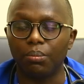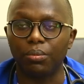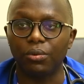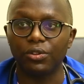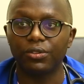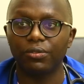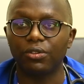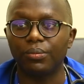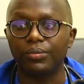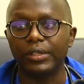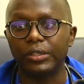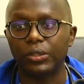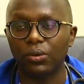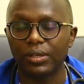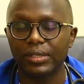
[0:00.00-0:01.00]
both from
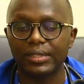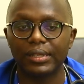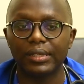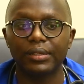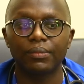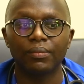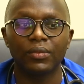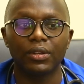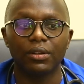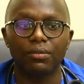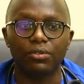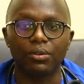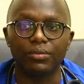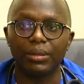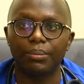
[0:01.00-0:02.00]
the doctor,
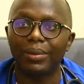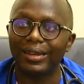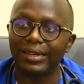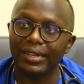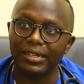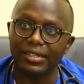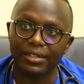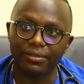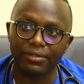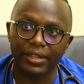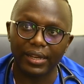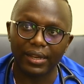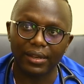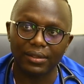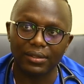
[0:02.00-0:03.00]
from the palliative
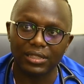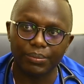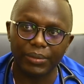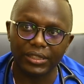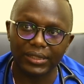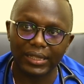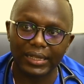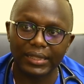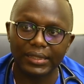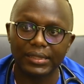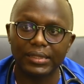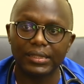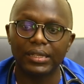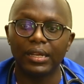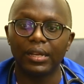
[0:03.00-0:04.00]
care
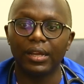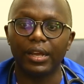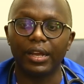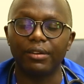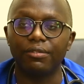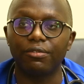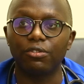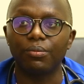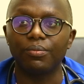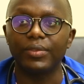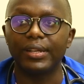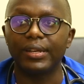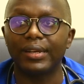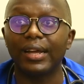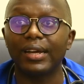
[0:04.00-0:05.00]
specialists, and from
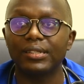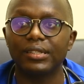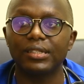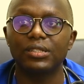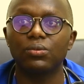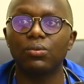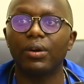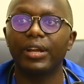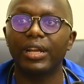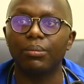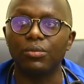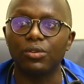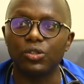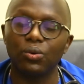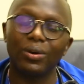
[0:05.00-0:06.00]
the nurses who are
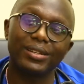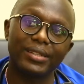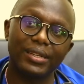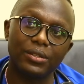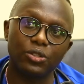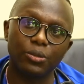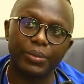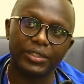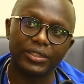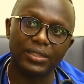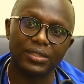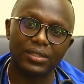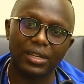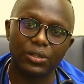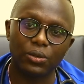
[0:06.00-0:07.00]
able to attend to
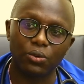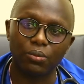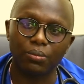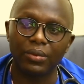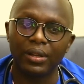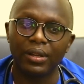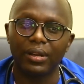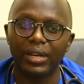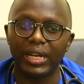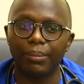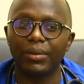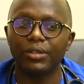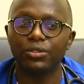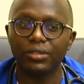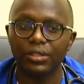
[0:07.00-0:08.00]
patients at home.
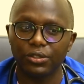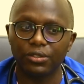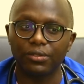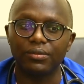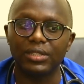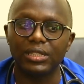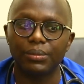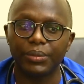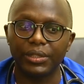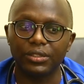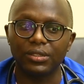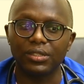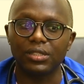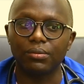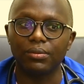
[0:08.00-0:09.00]
And majority of these
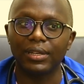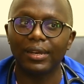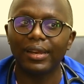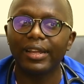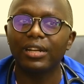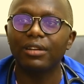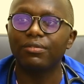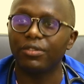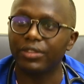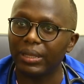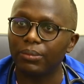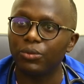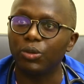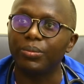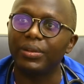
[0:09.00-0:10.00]
patients, we like for
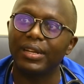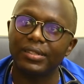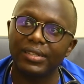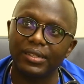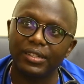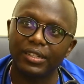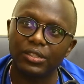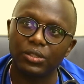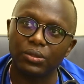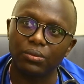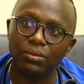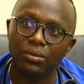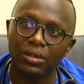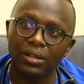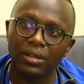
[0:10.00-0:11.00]
them to be attended
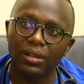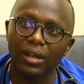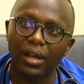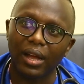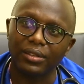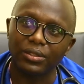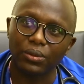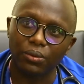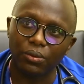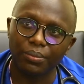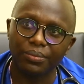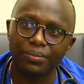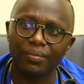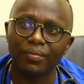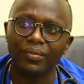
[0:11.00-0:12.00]
to at home